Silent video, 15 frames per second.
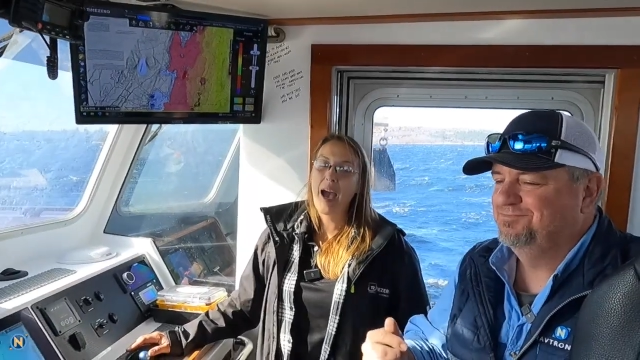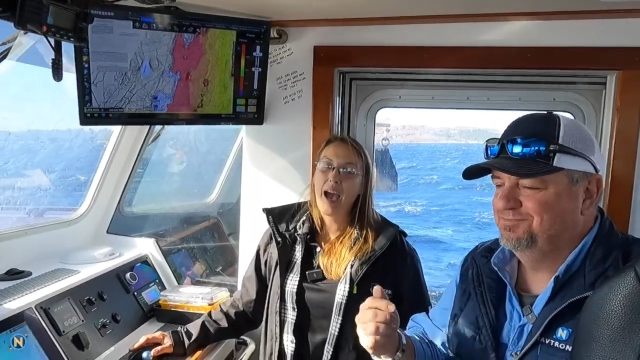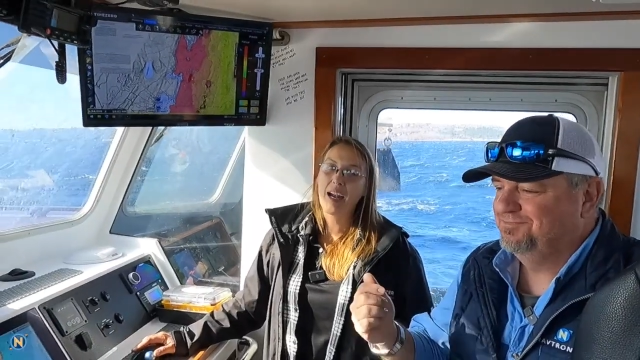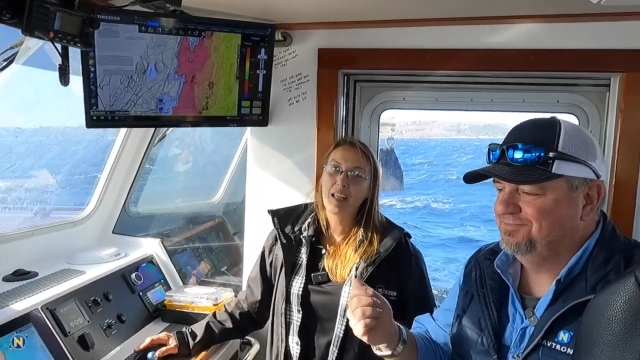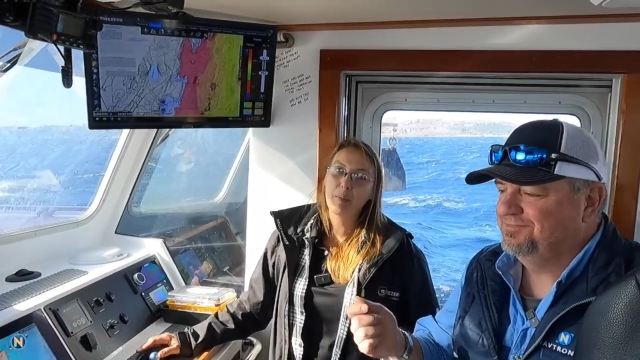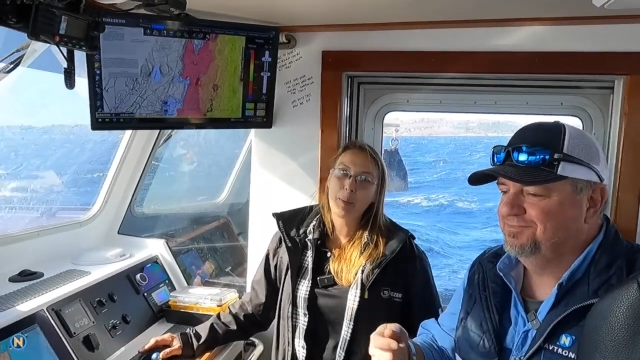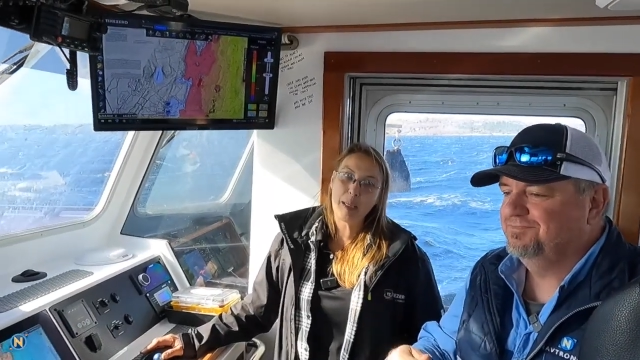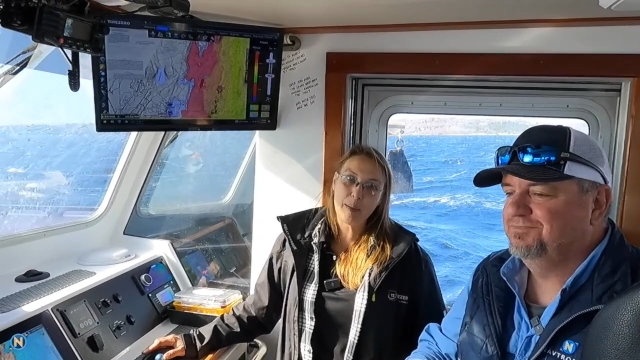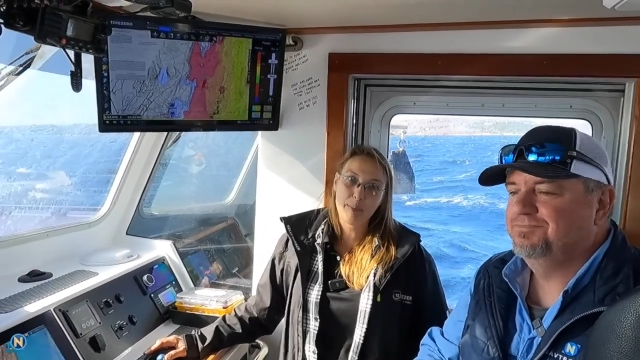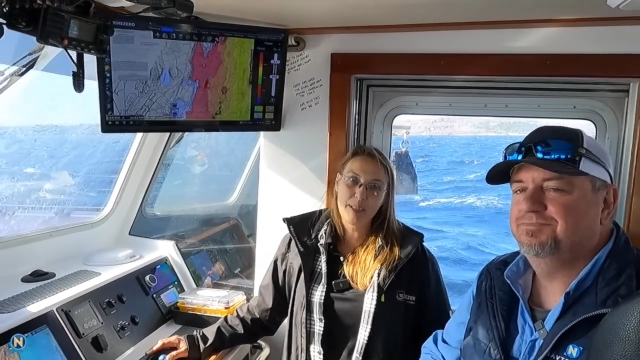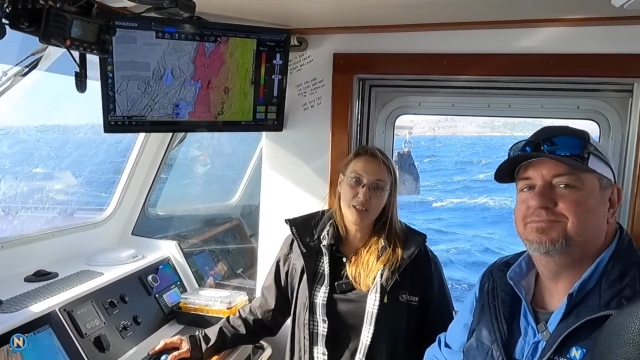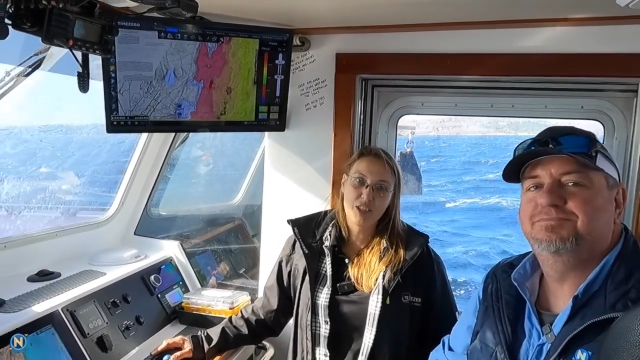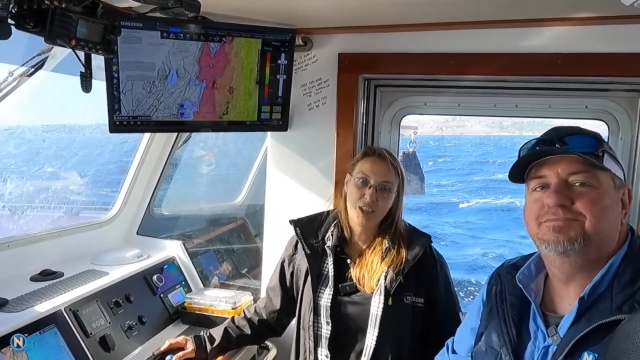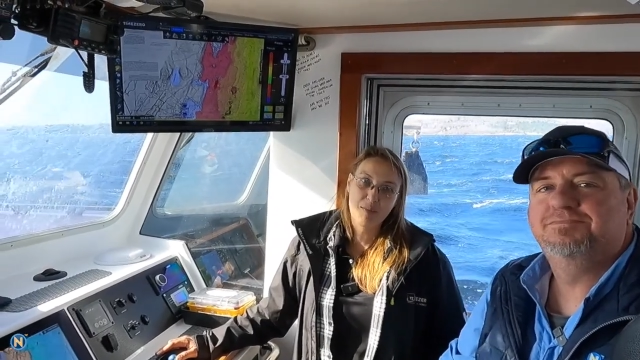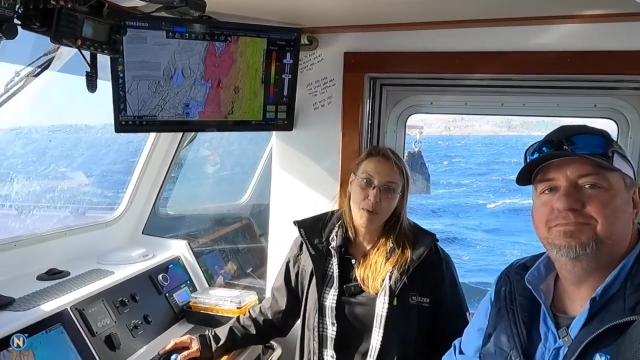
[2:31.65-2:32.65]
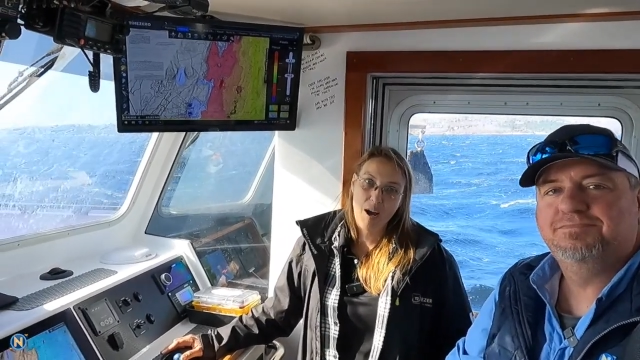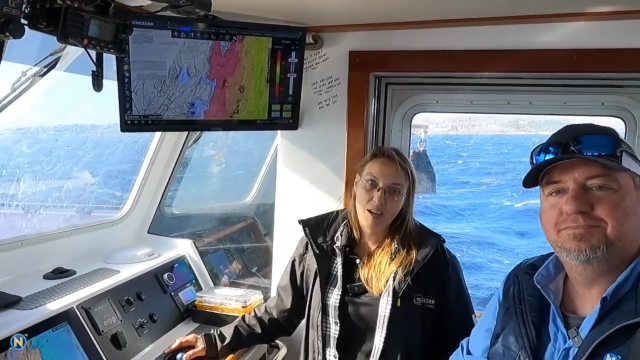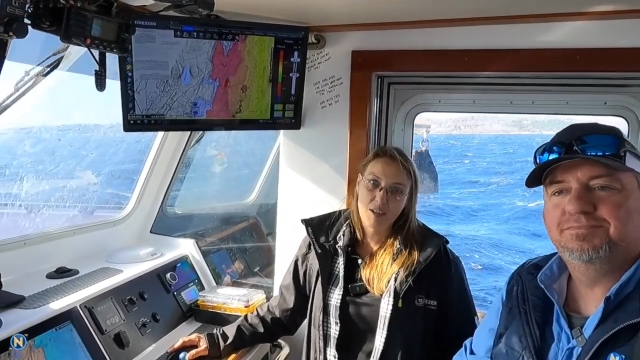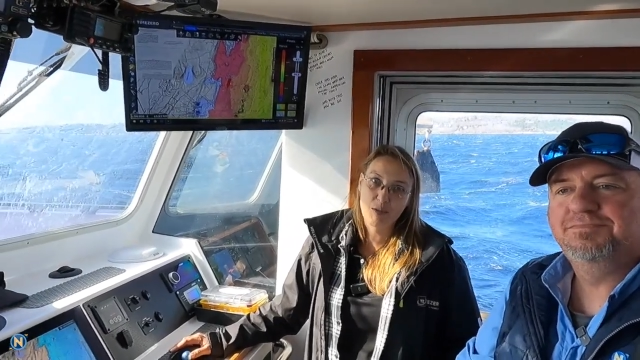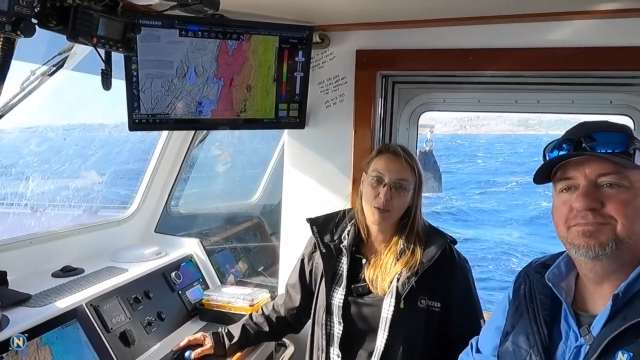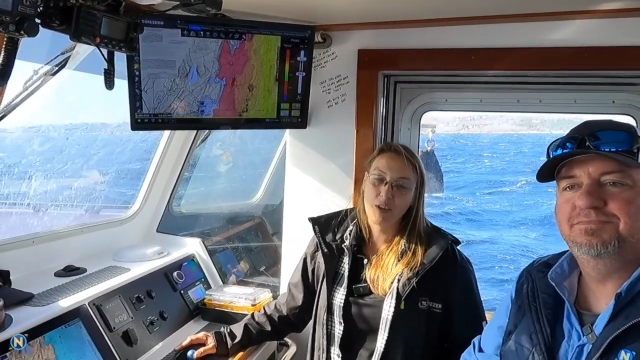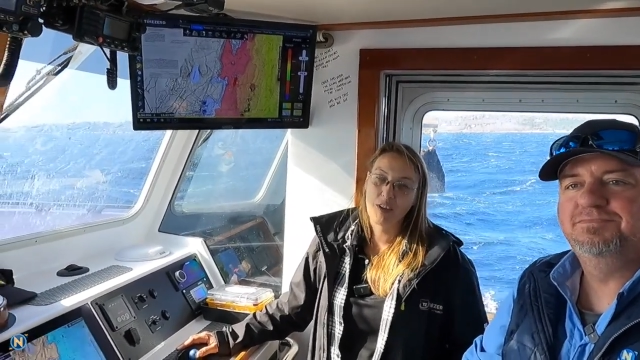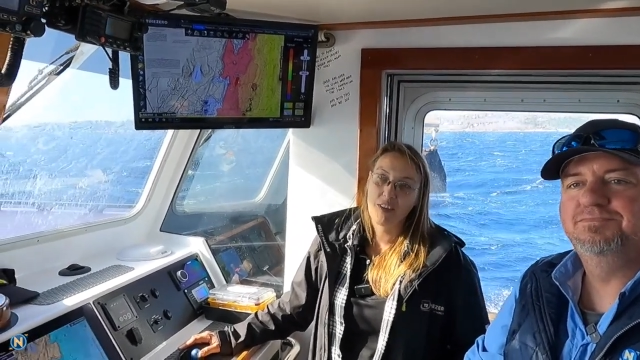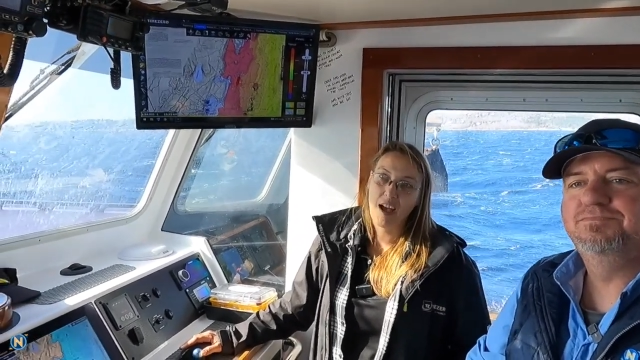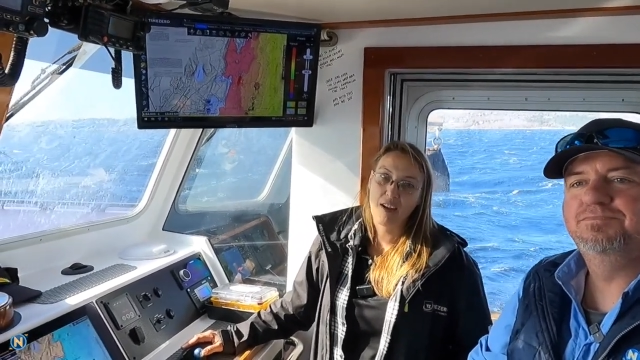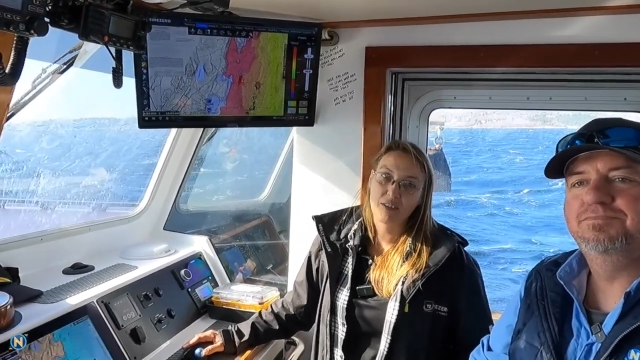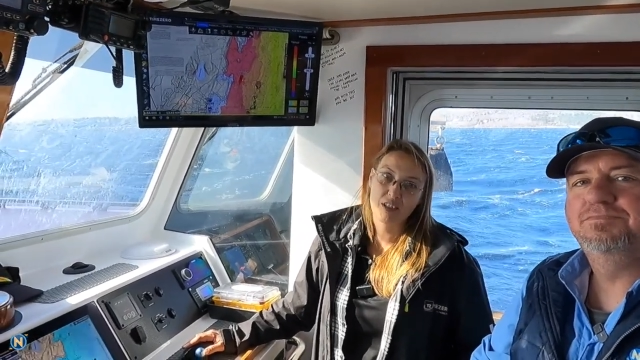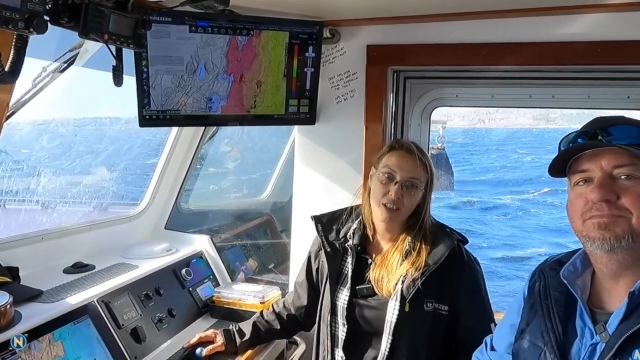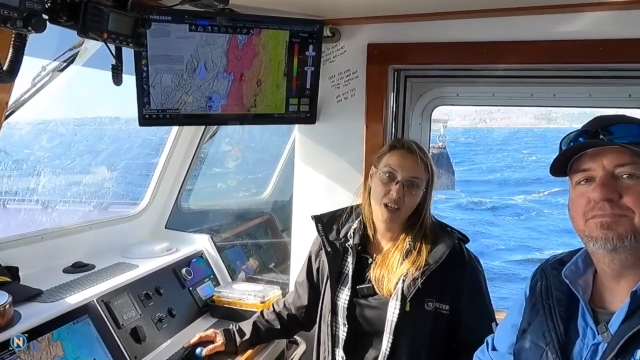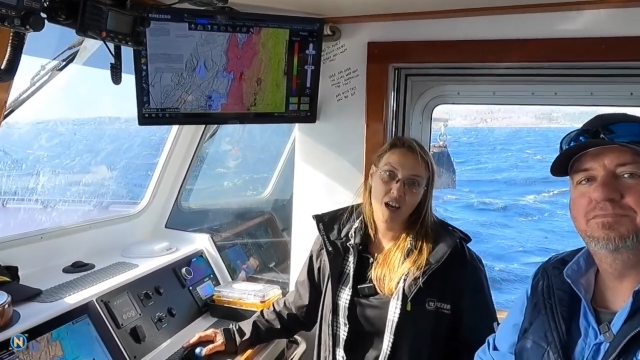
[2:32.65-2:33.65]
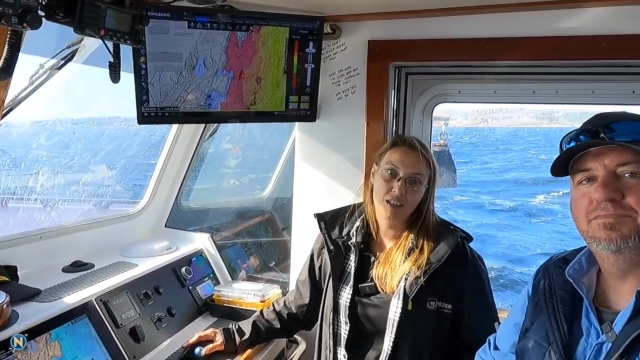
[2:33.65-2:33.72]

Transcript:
Speaker 1: added P B G module allows the